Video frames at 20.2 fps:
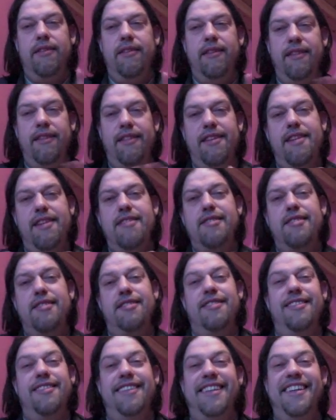
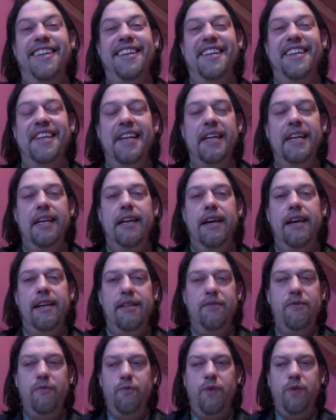this,
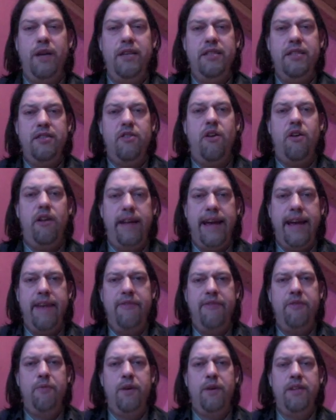and one is called
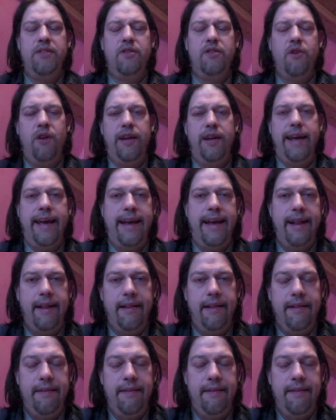heaven, one is called hell.